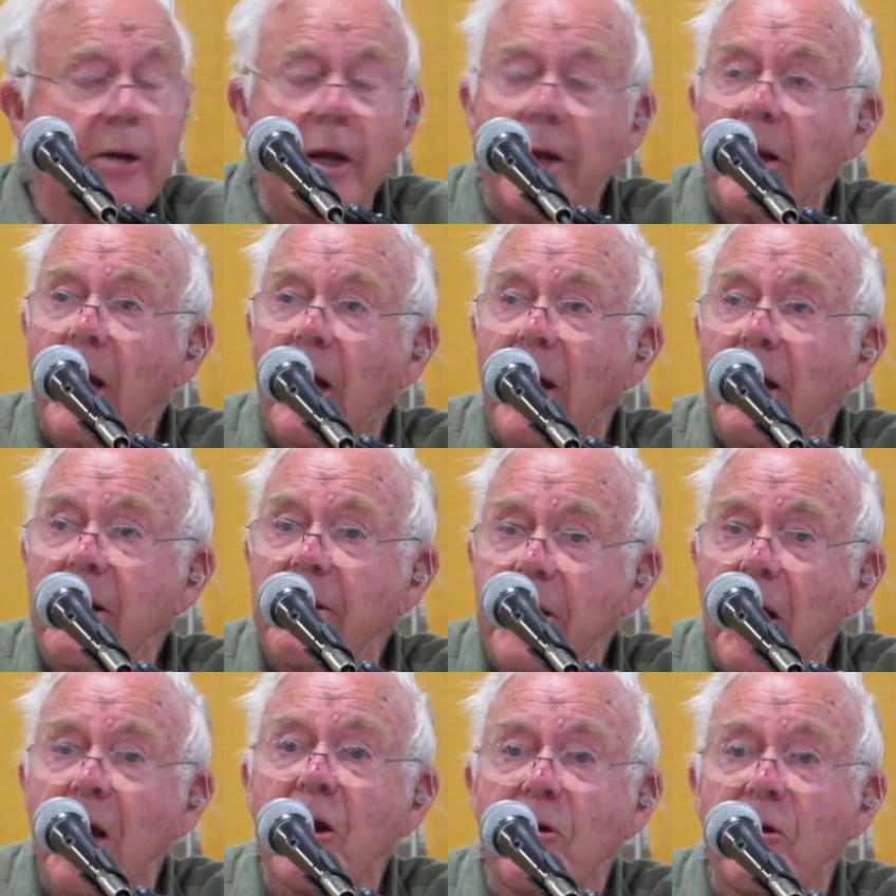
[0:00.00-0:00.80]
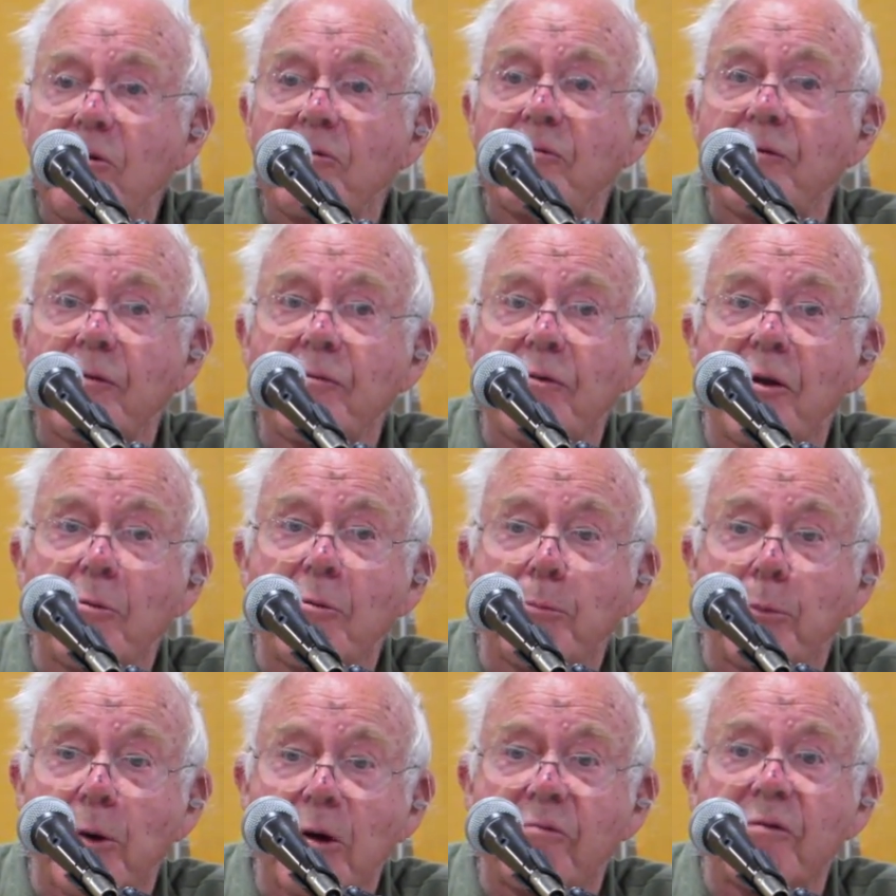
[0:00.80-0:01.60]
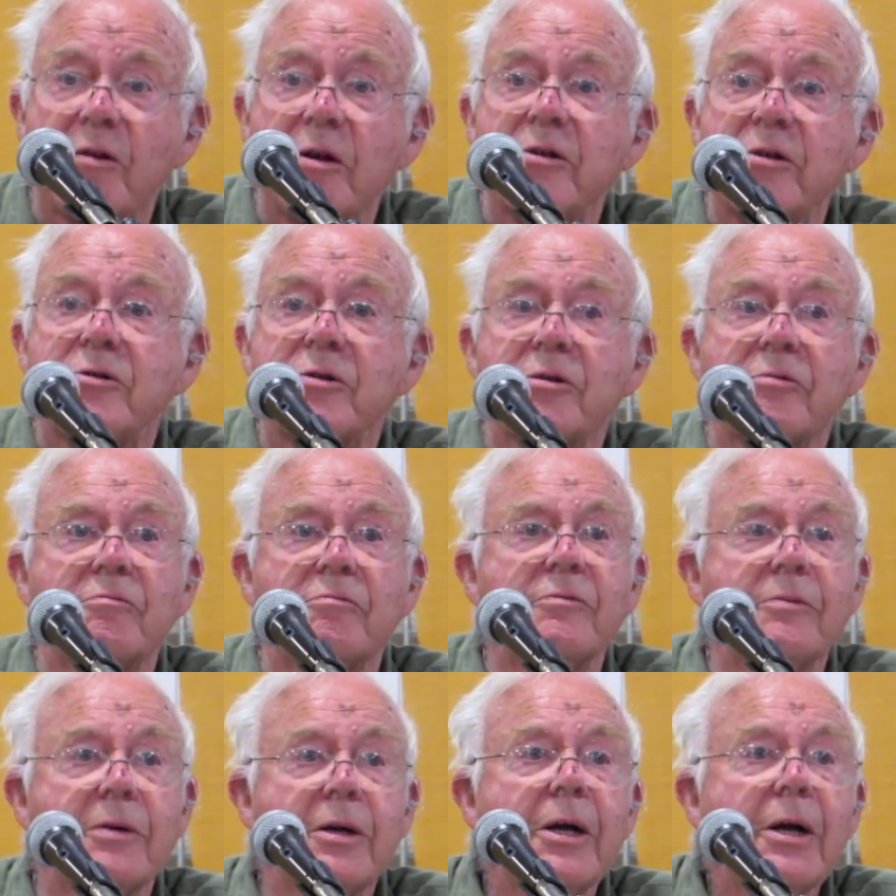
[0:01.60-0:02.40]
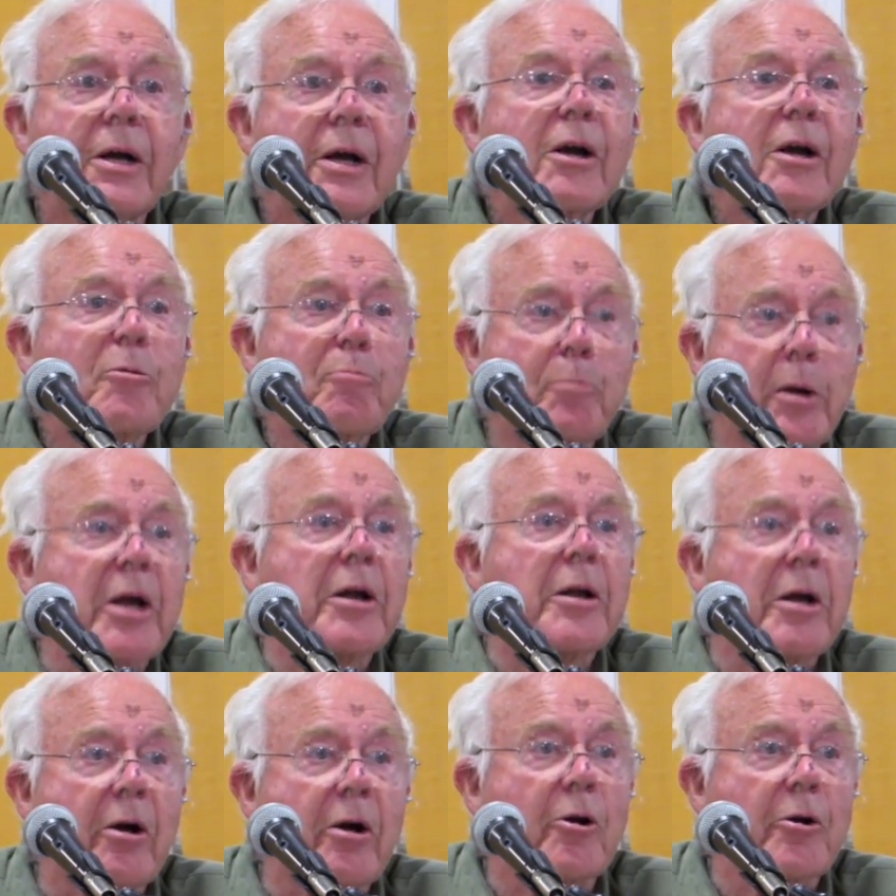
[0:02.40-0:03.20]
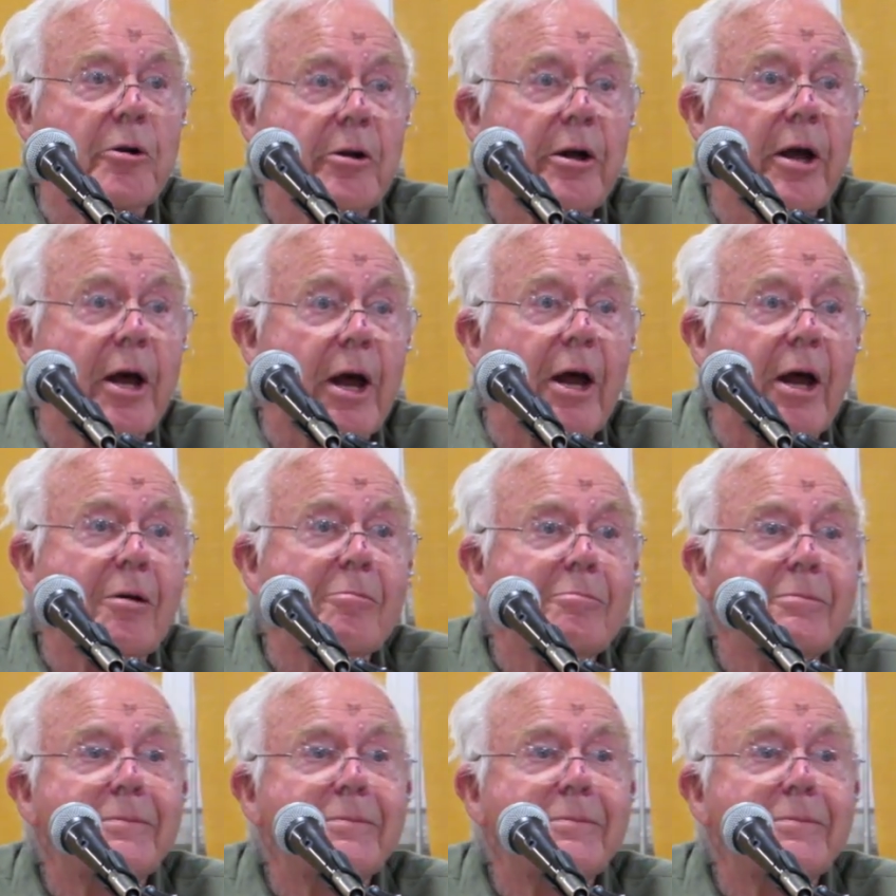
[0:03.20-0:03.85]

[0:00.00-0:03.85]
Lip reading: And I thank you for the privilege of being here today.